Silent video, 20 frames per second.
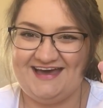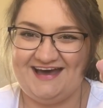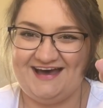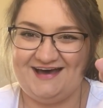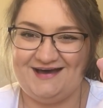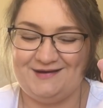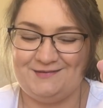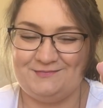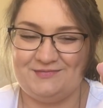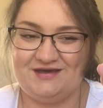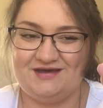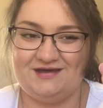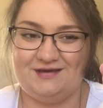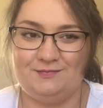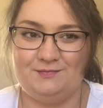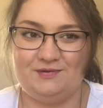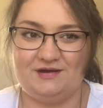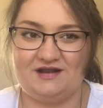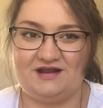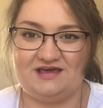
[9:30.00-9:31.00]

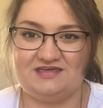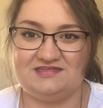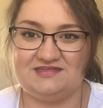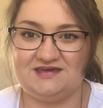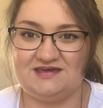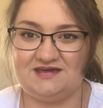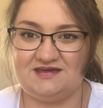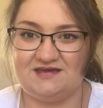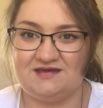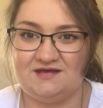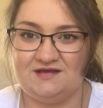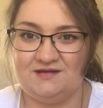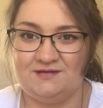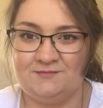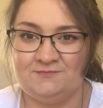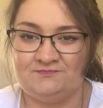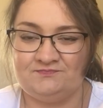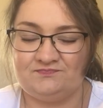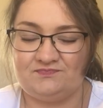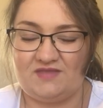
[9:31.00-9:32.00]
But I think,
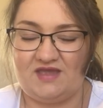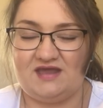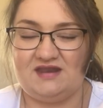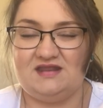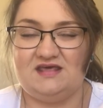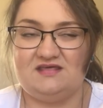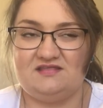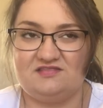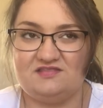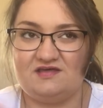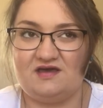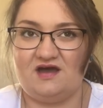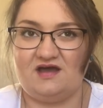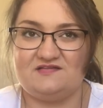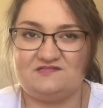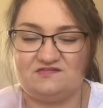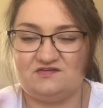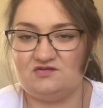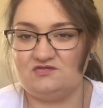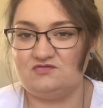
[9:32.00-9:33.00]
and I
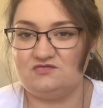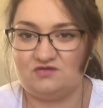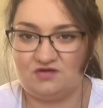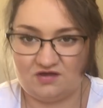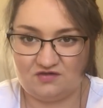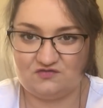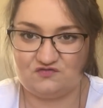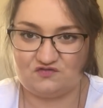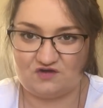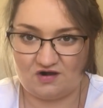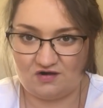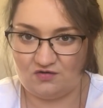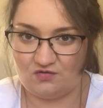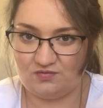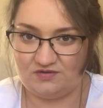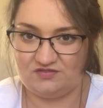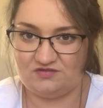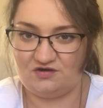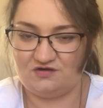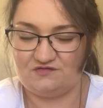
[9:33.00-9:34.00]
still struggle
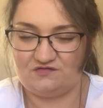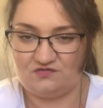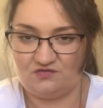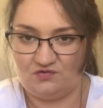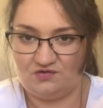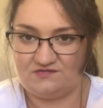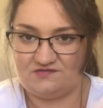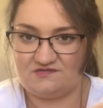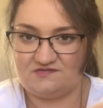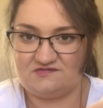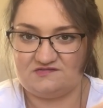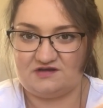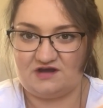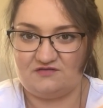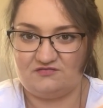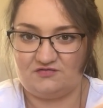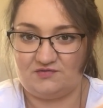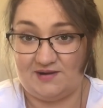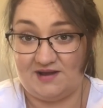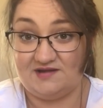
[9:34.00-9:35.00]
with those thoughts and
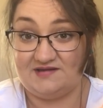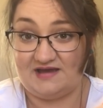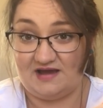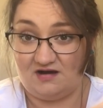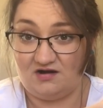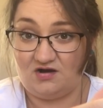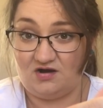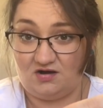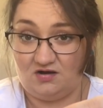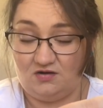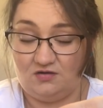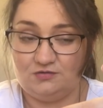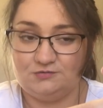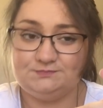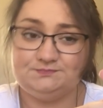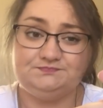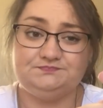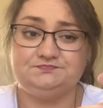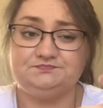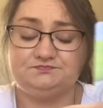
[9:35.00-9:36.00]
stuff around
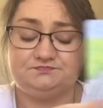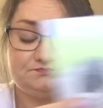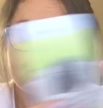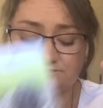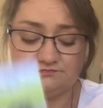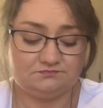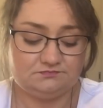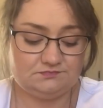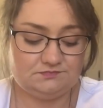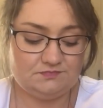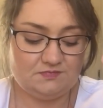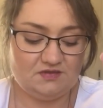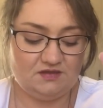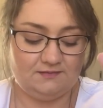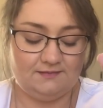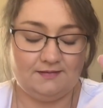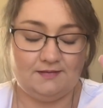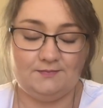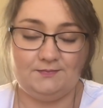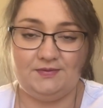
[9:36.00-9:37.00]
alcohol,
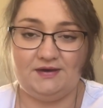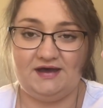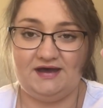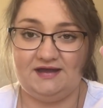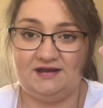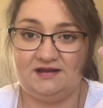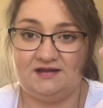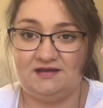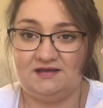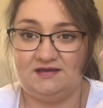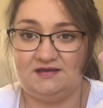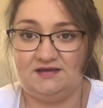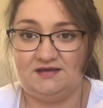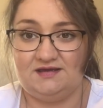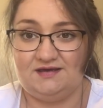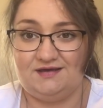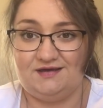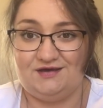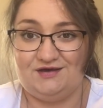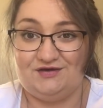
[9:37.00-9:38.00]
but
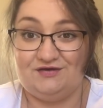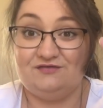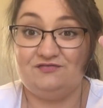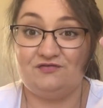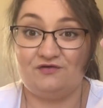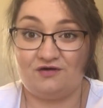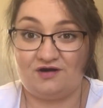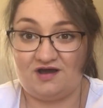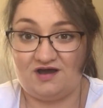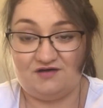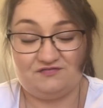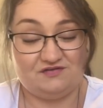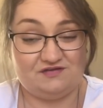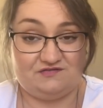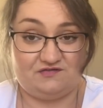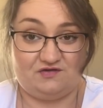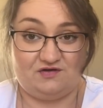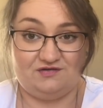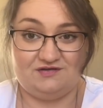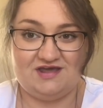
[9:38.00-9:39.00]
4.5
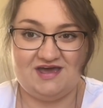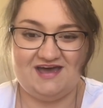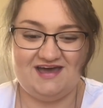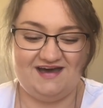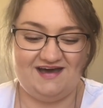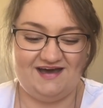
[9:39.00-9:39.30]
years on,